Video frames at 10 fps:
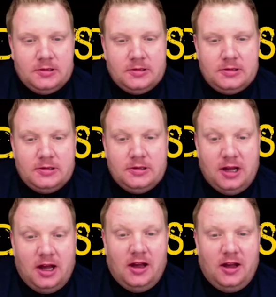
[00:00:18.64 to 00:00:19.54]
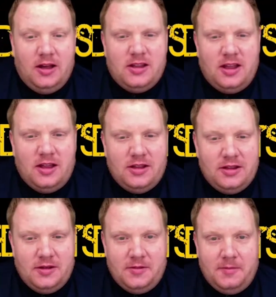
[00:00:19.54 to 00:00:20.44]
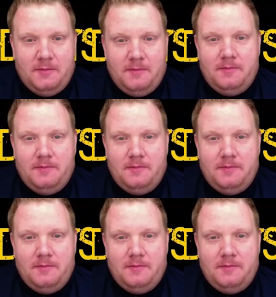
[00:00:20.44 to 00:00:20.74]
Yeah, to be fair, I put myself under a bit of